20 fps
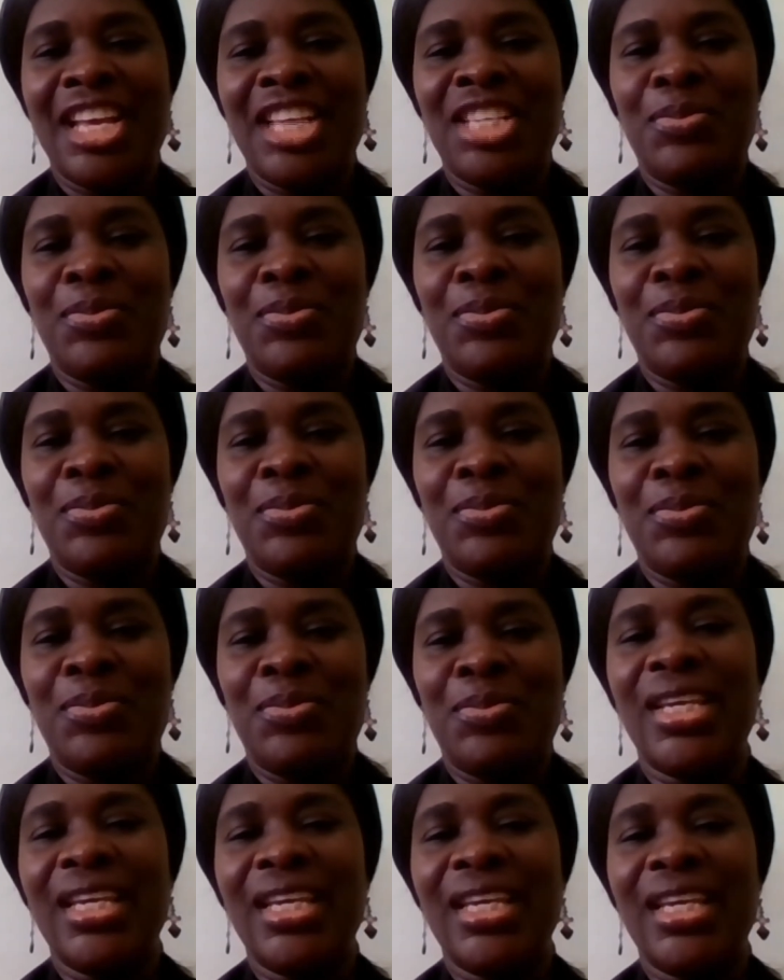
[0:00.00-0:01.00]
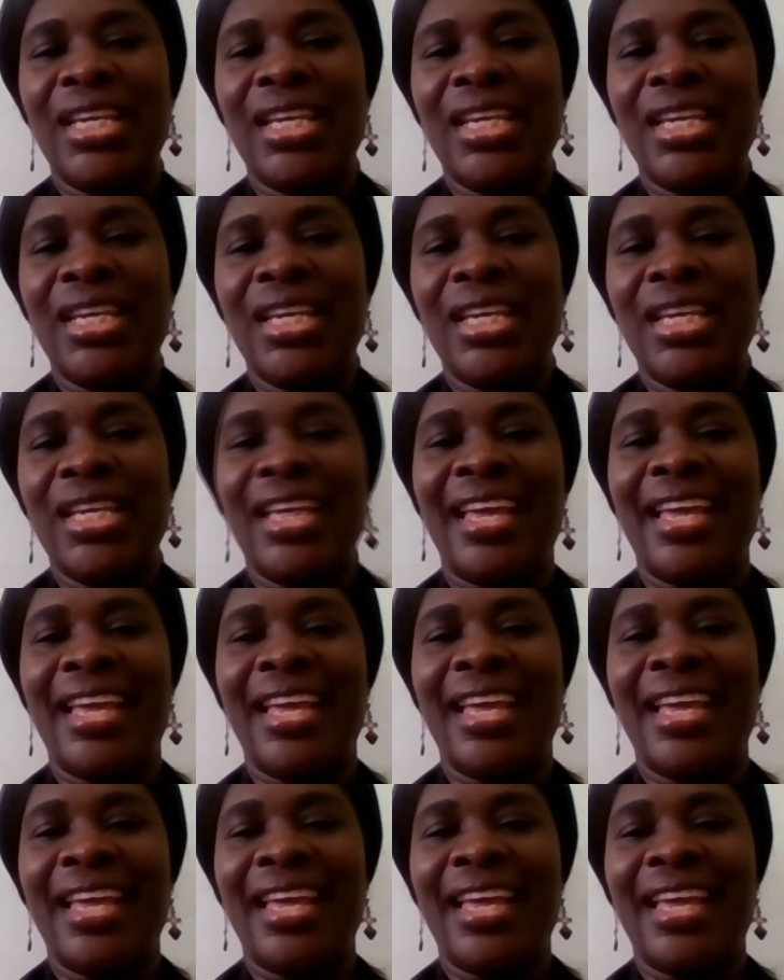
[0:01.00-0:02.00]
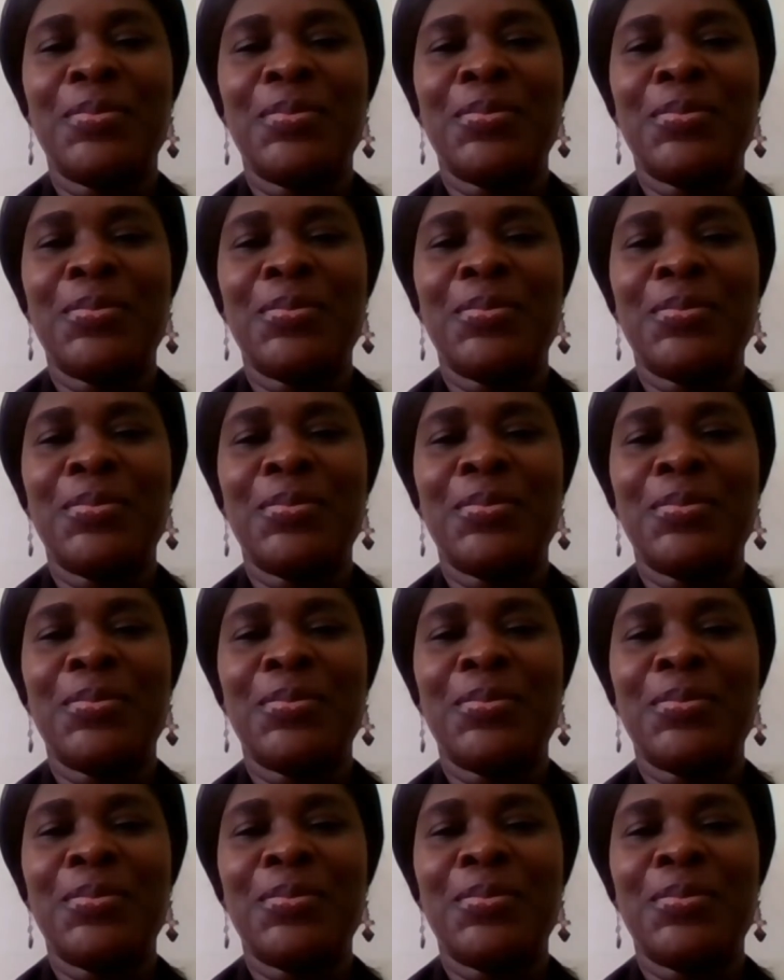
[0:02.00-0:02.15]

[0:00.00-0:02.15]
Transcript: especially looking at her